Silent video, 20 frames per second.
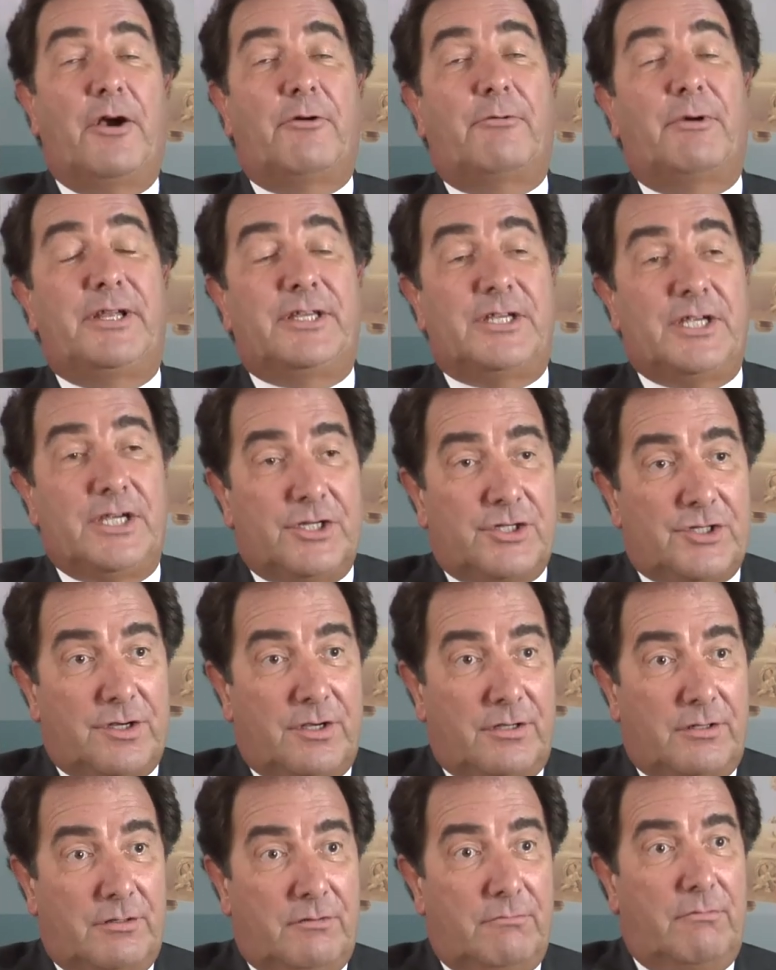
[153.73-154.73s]

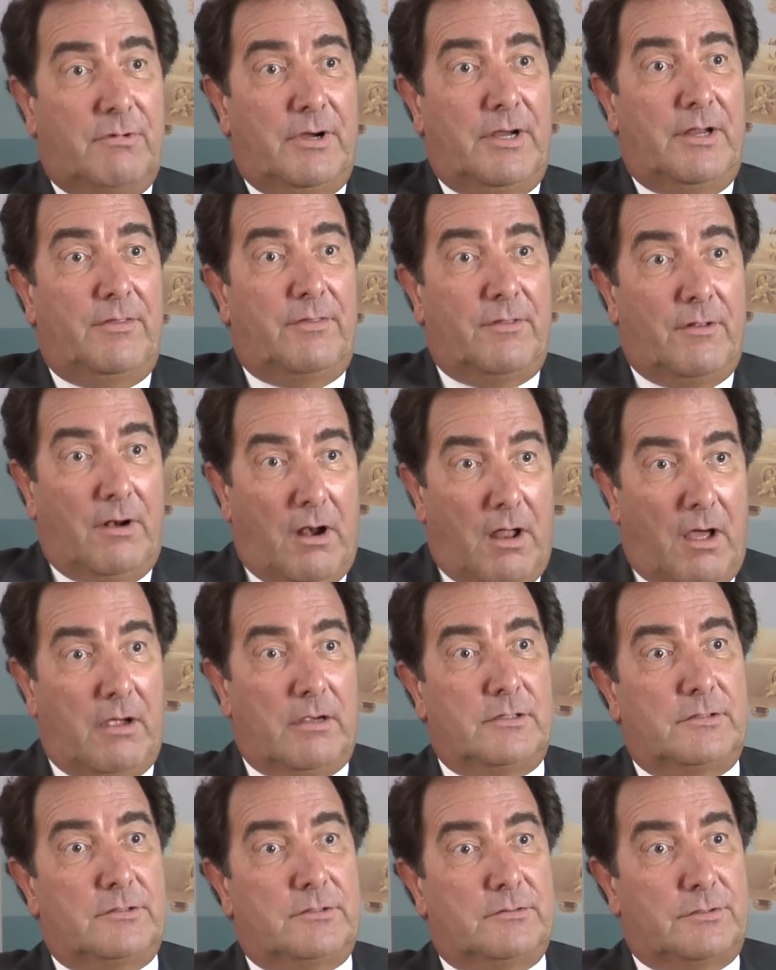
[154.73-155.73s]
Radiation with the
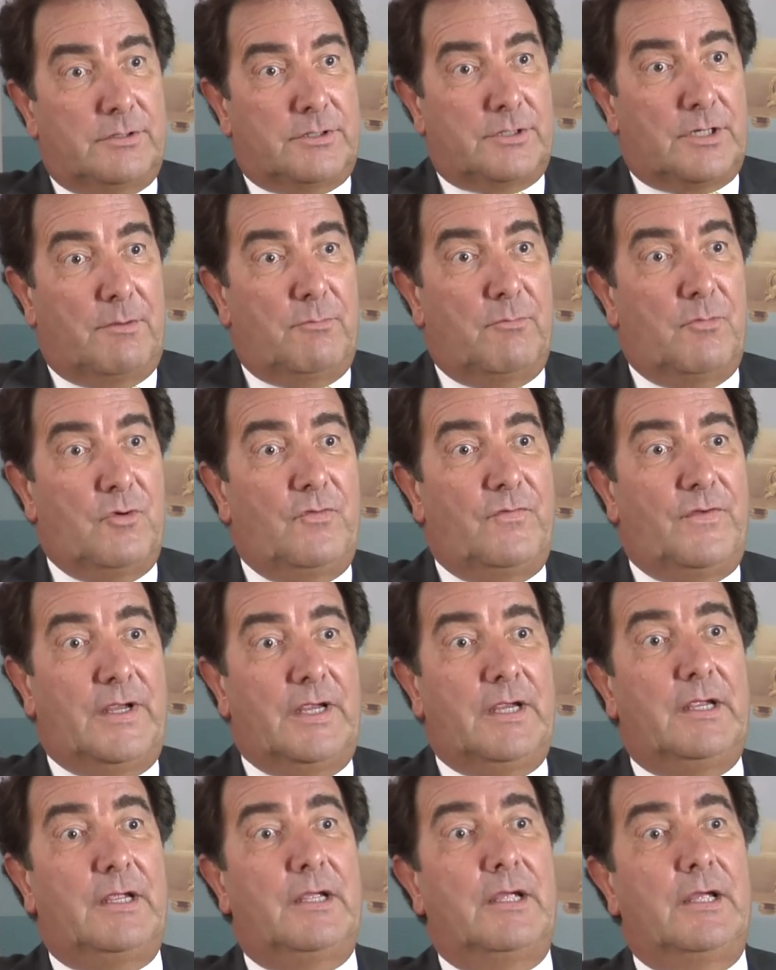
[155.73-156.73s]
lungs, which are
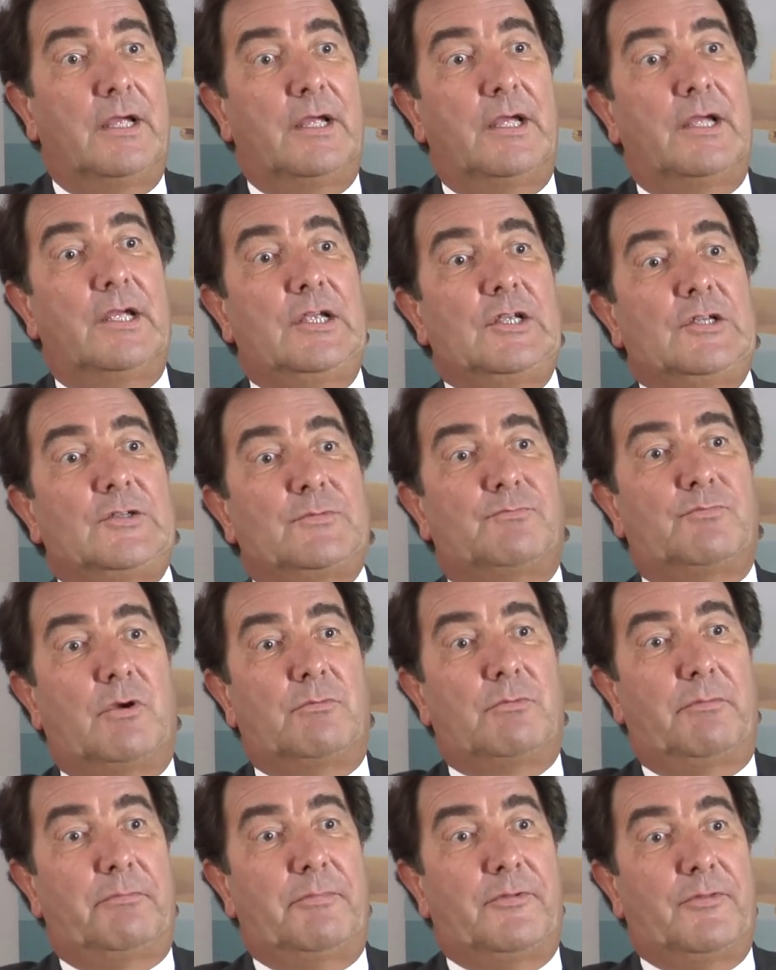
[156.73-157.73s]
moving, is
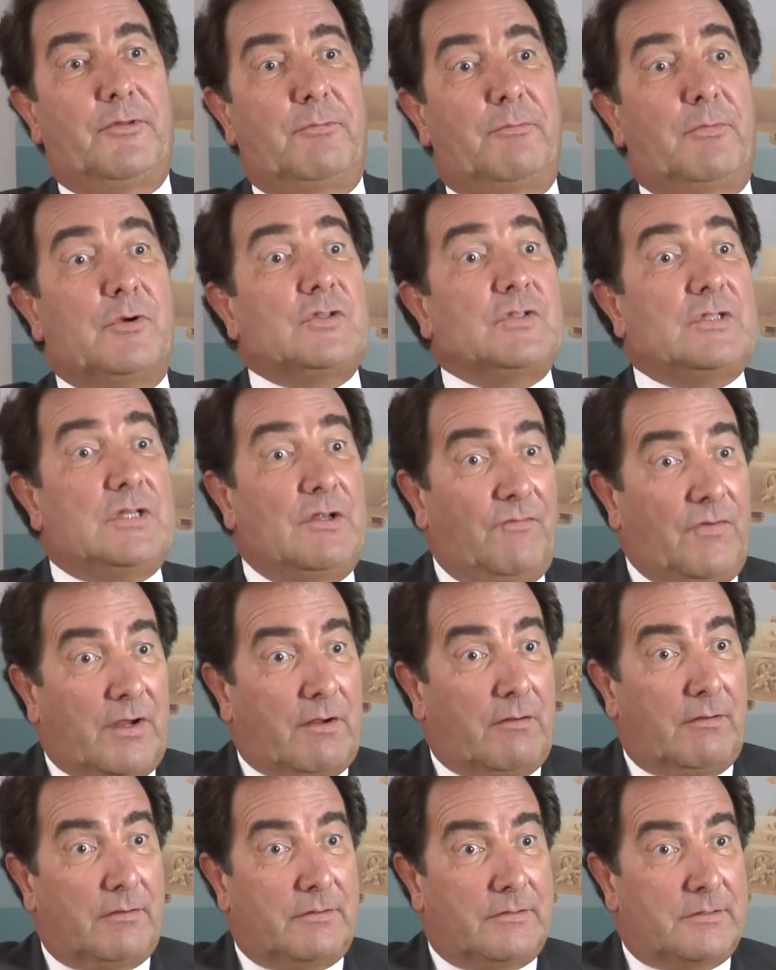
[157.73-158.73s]
probably the most
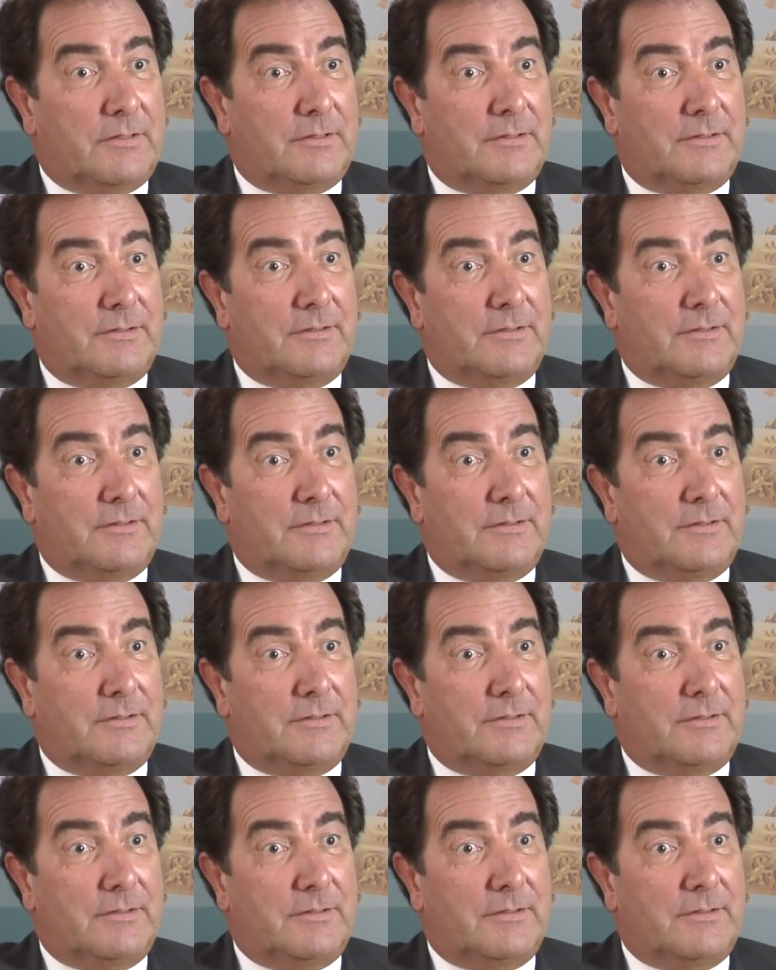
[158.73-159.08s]
difficult